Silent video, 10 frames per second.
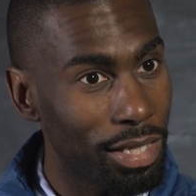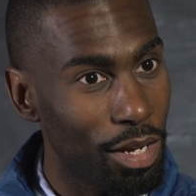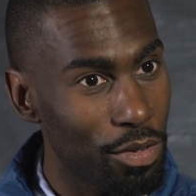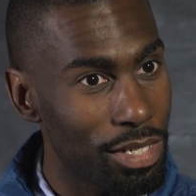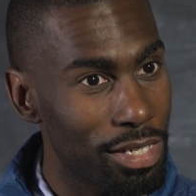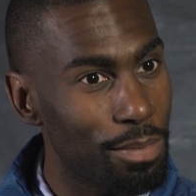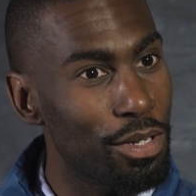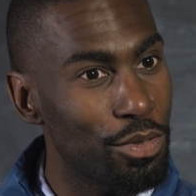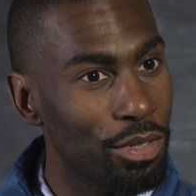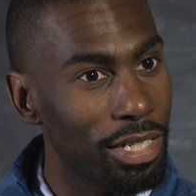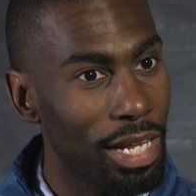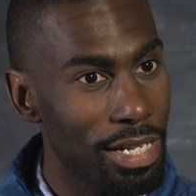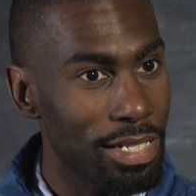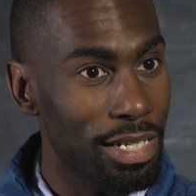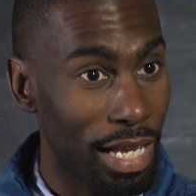that goes into most
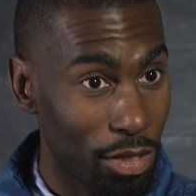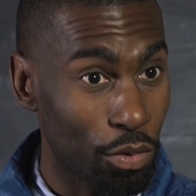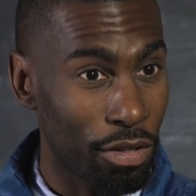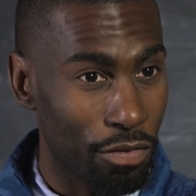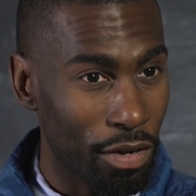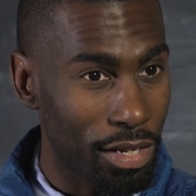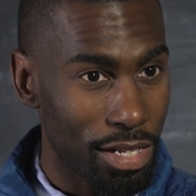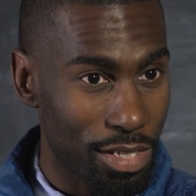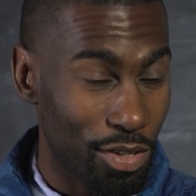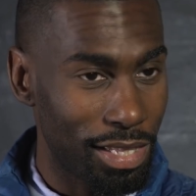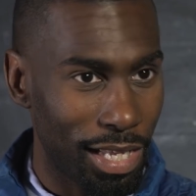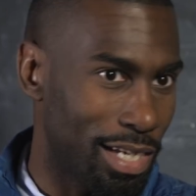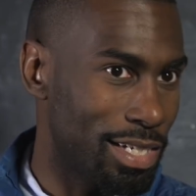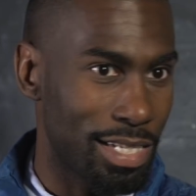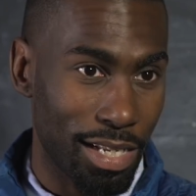organizing on the front end. So they think
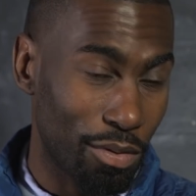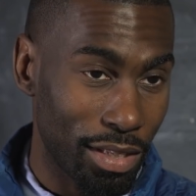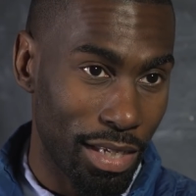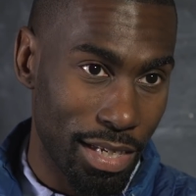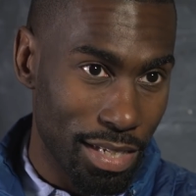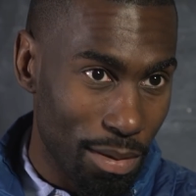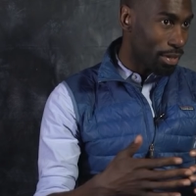it's just like really easy,